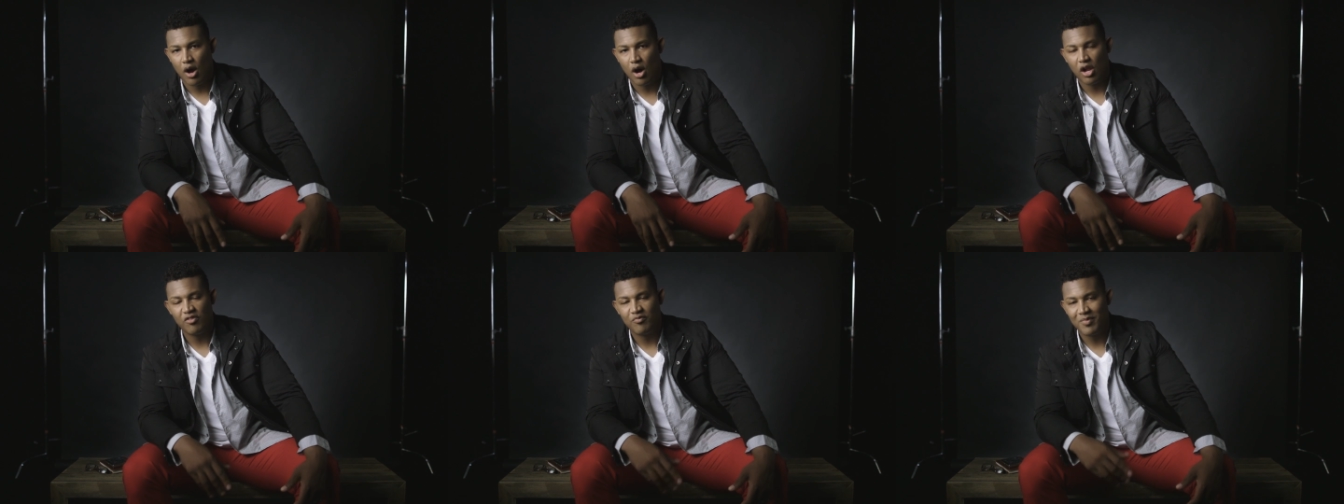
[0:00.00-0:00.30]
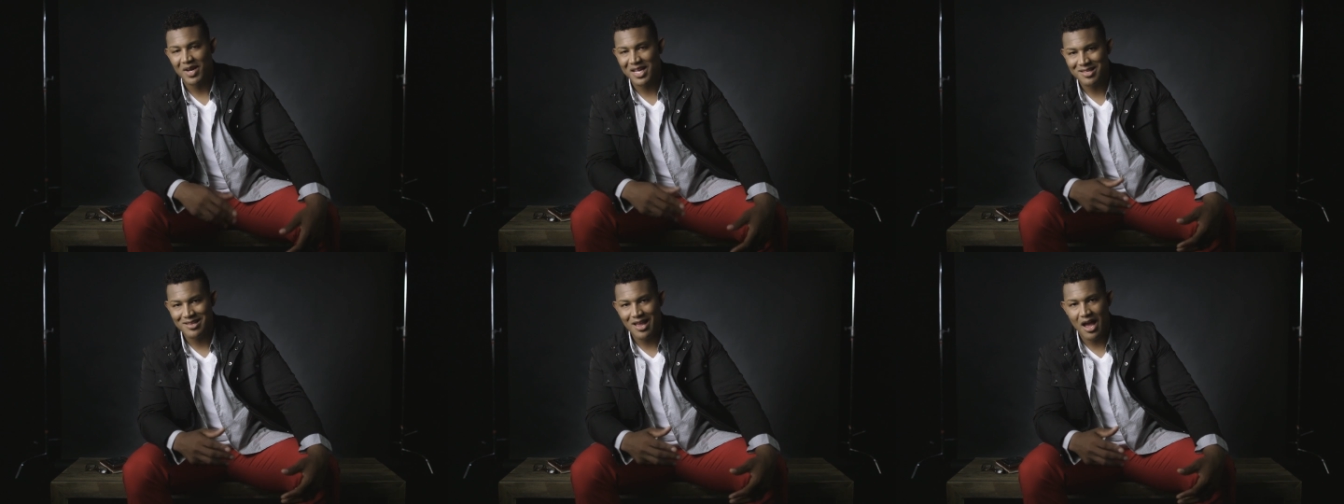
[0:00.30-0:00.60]
all of
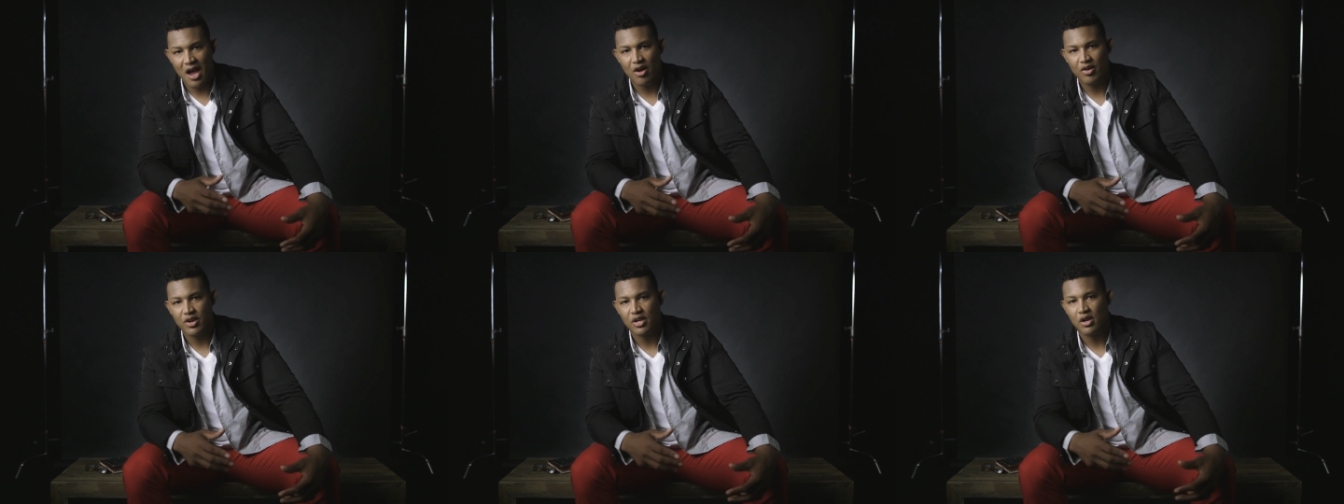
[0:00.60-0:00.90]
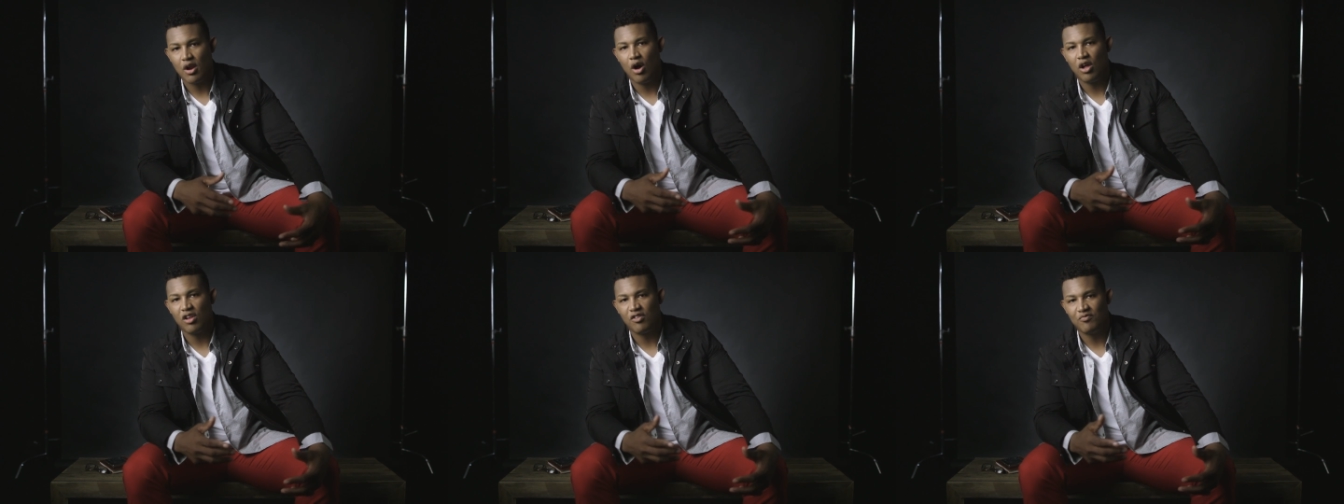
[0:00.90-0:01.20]
my doubt
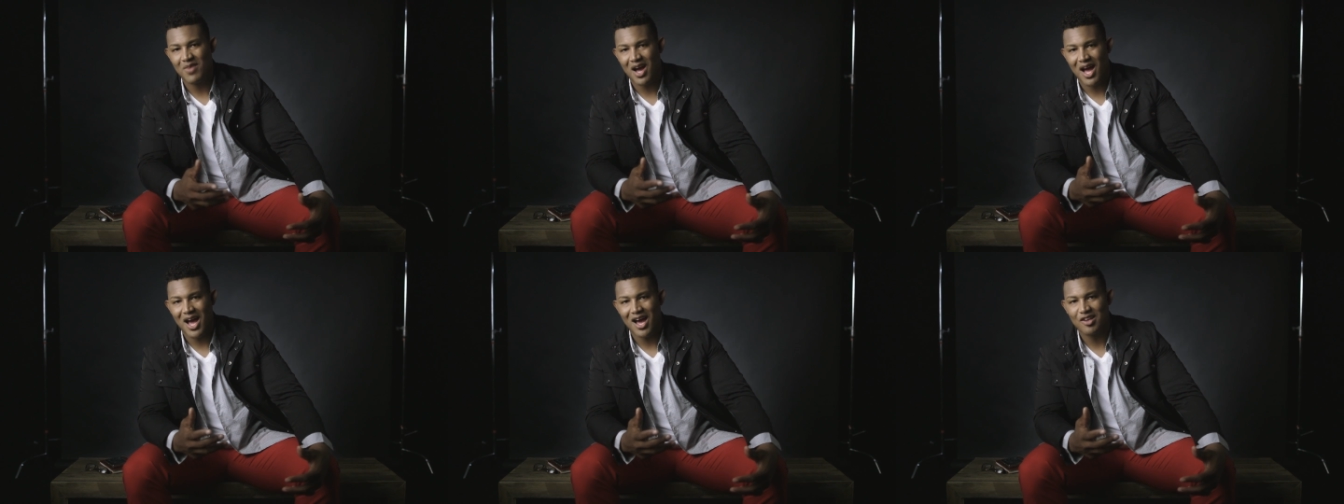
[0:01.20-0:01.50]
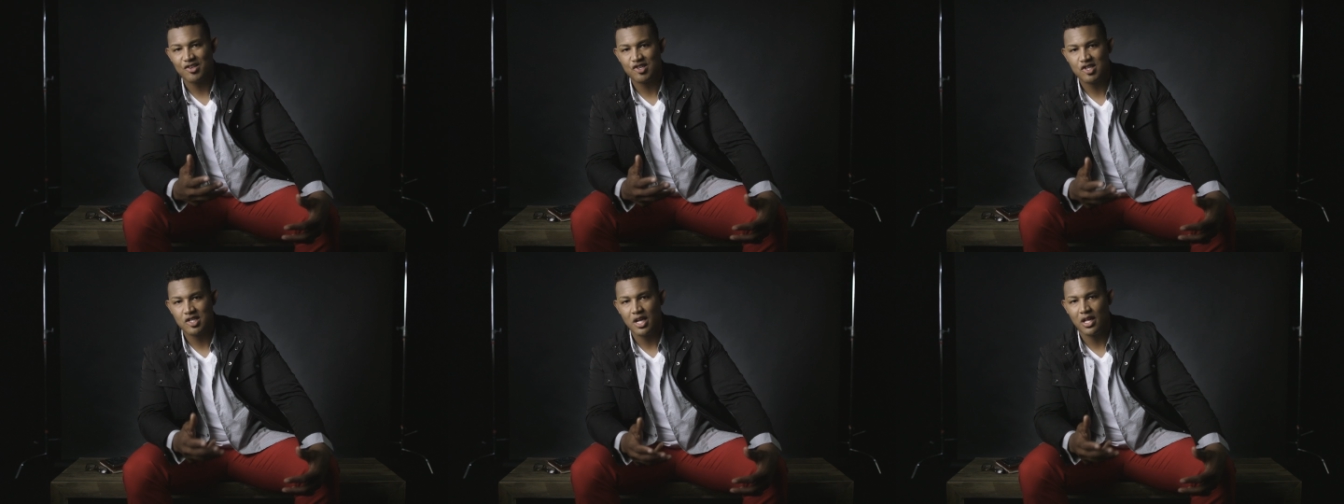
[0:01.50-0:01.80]
and all of my
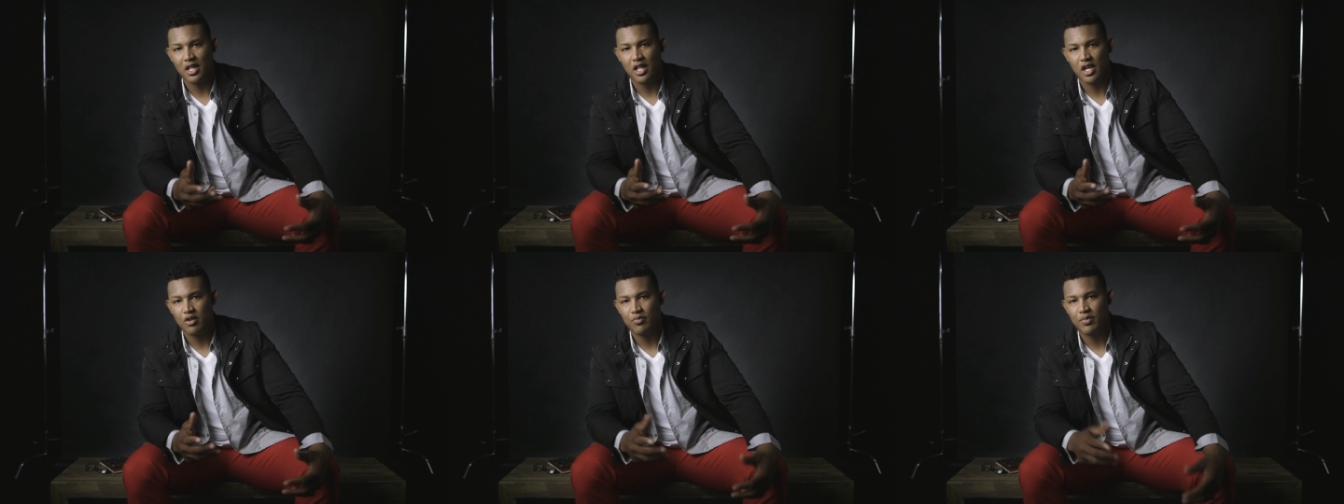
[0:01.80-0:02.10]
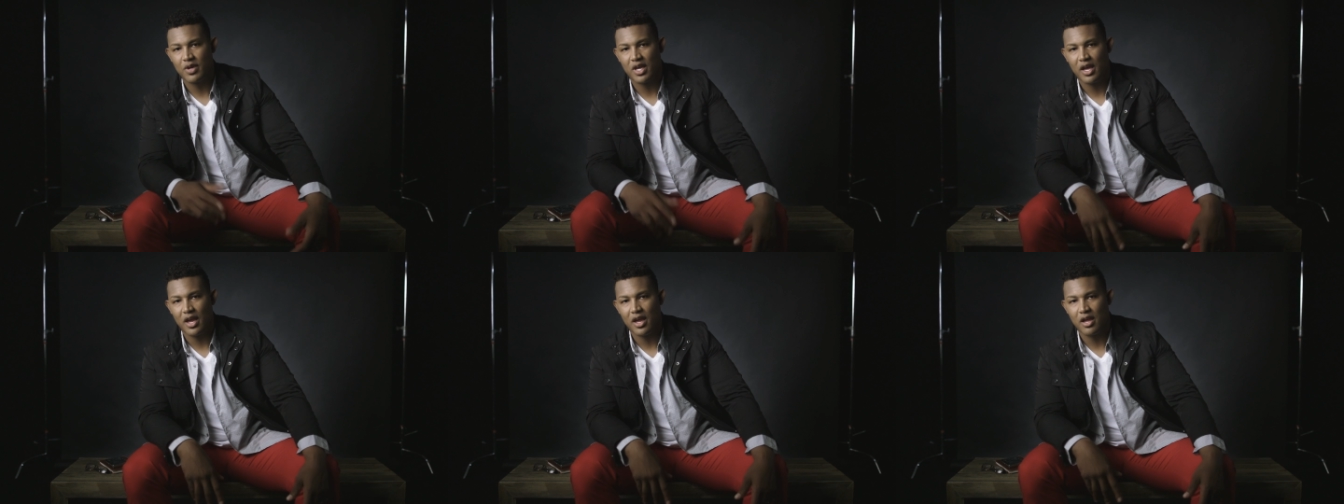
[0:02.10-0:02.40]
hostility
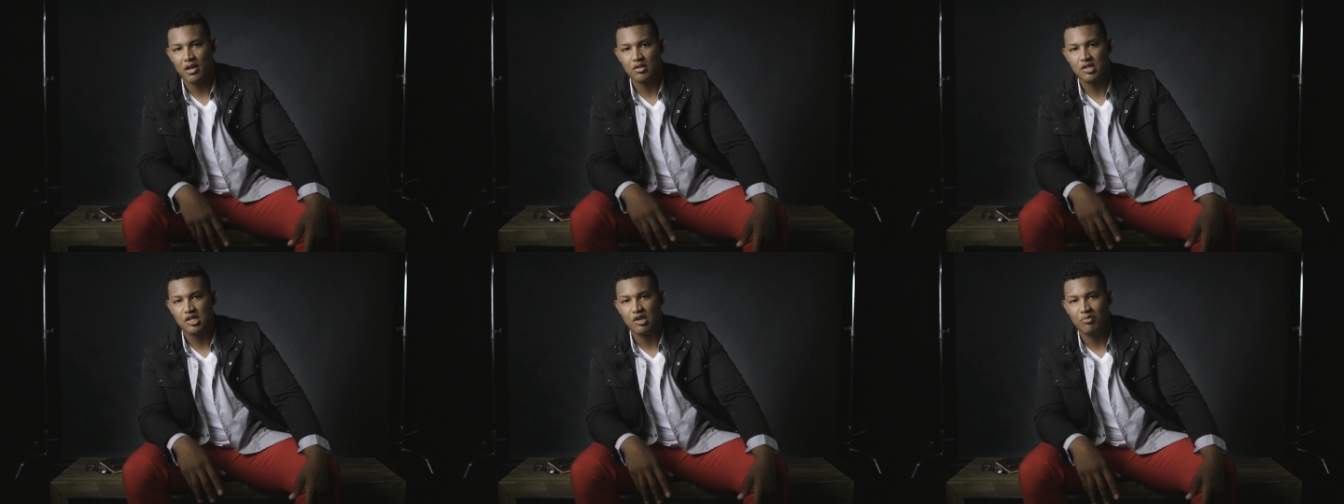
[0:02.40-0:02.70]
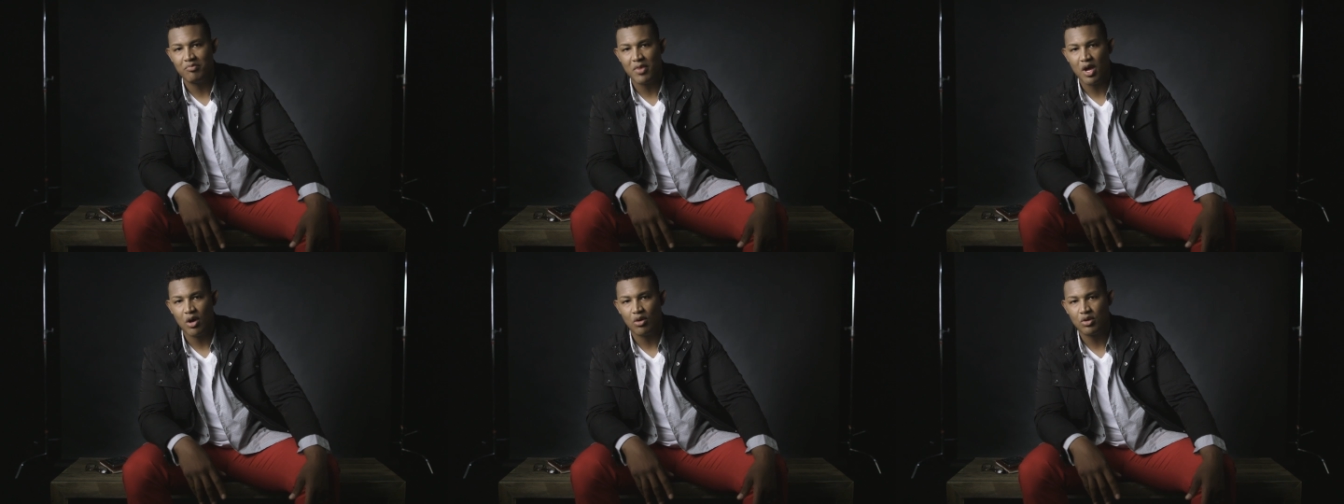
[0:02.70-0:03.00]
began to
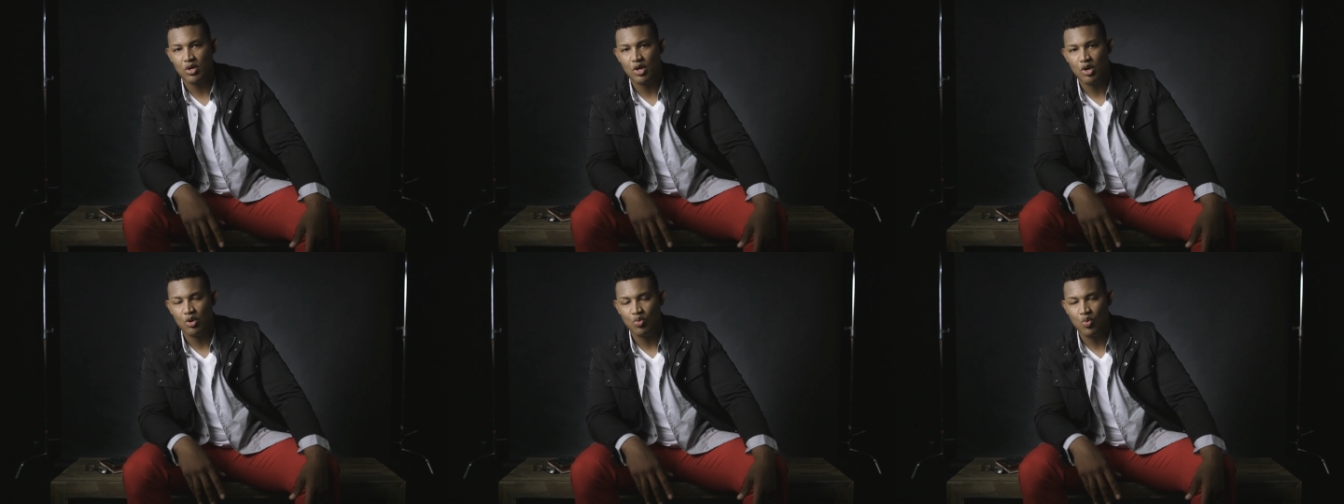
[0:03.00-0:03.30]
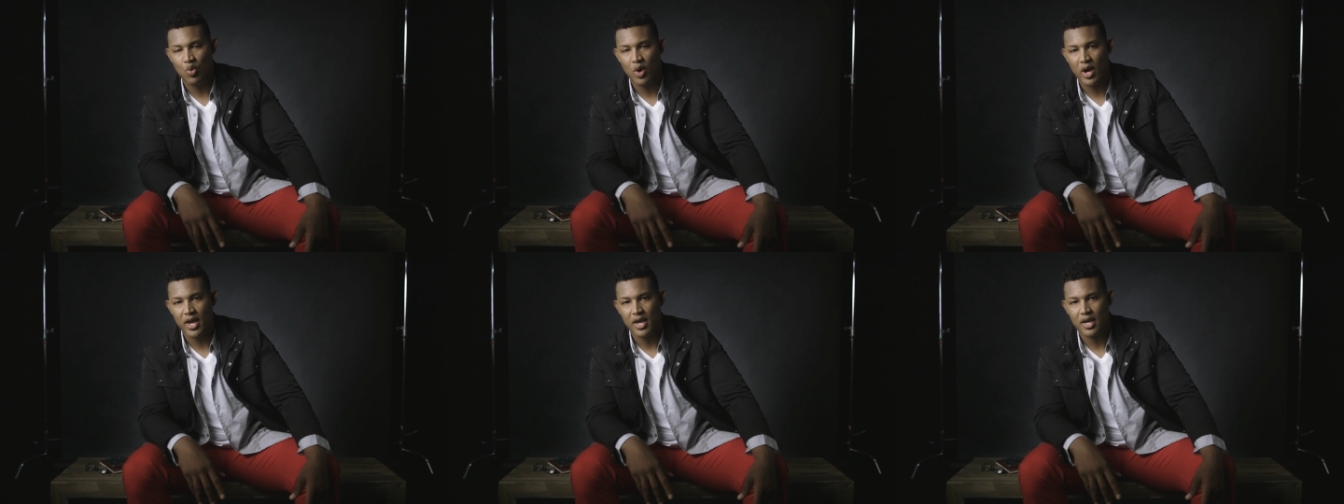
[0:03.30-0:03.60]
melt
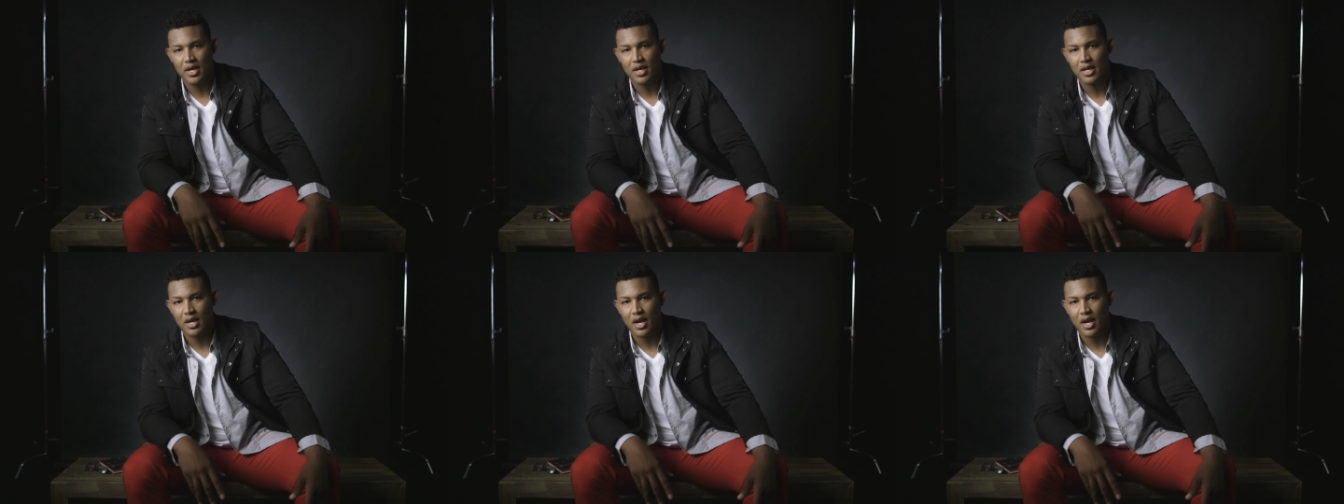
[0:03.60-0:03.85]
away,